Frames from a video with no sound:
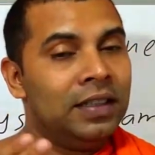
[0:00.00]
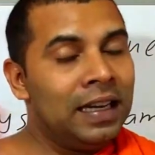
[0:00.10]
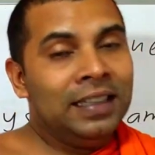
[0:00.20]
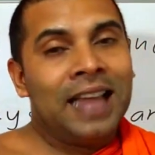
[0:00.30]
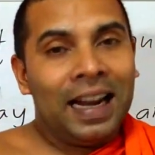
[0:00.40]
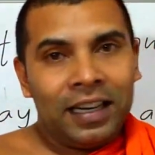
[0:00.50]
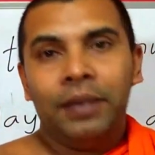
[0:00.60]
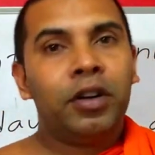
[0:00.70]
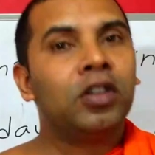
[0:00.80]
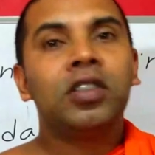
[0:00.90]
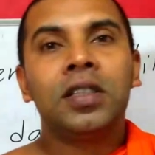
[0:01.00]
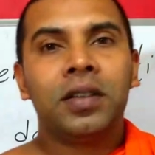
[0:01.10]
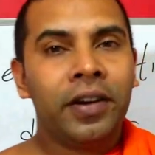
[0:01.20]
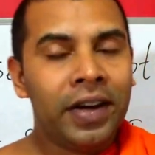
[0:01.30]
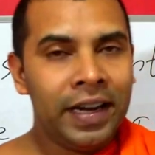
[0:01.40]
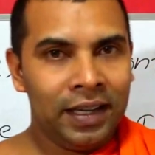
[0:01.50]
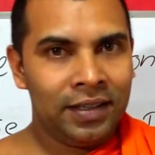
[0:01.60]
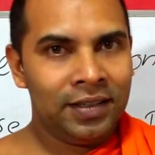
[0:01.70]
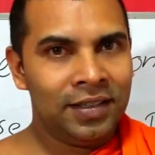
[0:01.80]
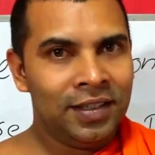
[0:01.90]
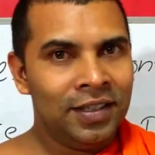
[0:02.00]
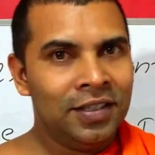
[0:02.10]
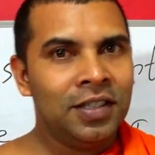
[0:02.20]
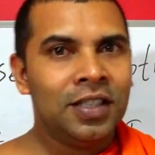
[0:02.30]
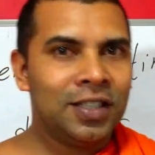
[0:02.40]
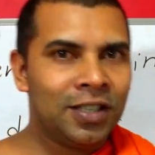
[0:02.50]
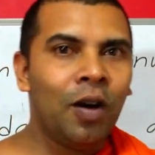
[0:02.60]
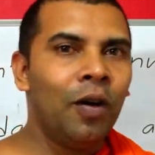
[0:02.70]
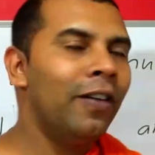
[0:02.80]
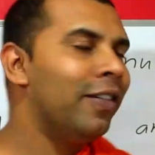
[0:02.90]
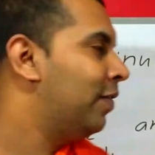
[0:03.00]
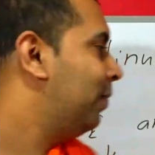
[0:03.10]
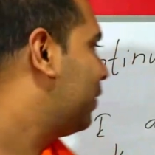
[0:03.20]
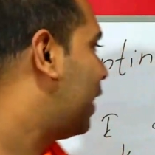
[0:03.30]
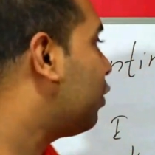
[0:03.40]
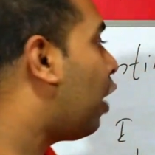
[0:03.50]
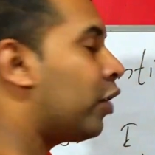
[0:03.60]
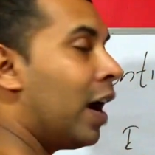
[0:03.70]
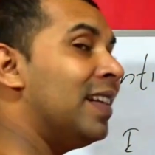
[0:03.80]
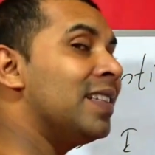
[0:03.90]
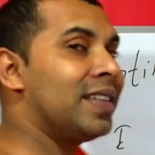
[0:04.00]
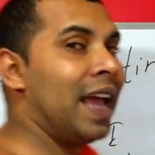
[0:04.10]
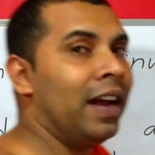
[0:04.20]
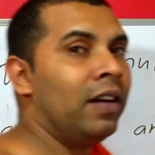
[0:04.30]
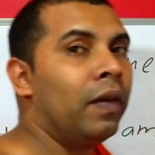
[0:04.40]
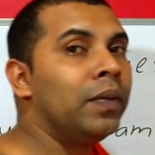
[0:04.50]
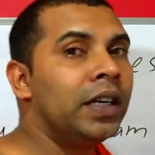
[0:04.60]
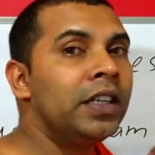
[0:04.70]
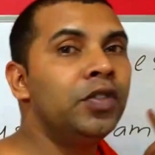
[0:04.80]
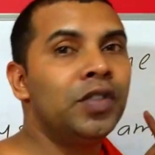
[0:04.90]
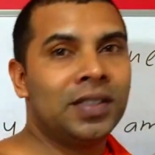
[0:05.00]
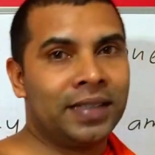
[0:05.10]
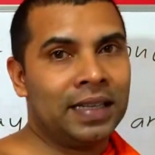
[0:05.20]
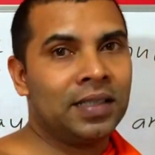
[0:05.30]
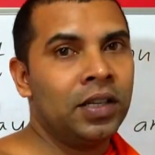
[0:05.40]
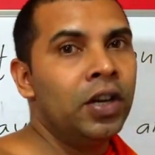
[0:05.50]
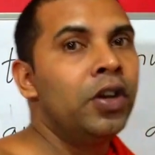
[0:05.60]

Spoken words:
in that time you are not reading. So and you have to understand from the continuous tense,